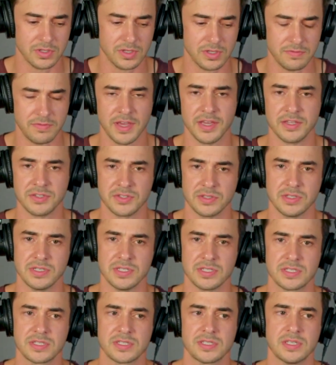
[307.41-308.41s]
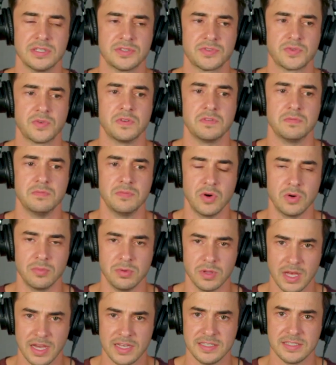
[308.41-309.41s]
evangelists and sort of
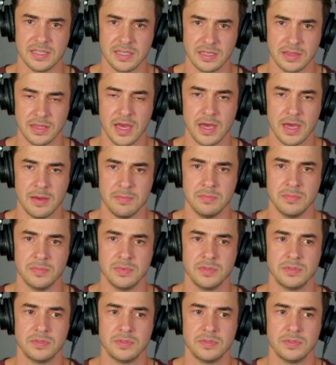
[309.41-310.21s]
mobilizing them